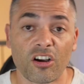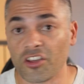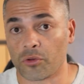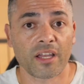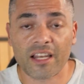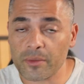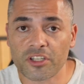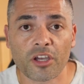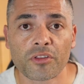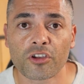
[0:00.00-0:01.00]
Either way, let me
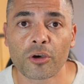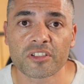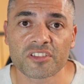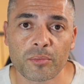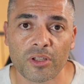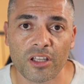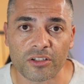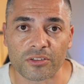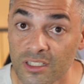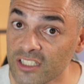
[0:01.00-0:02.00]
know in the comments down
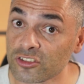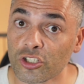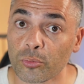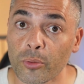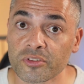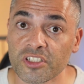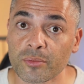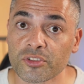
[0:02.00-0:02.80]
below. And let's look at property number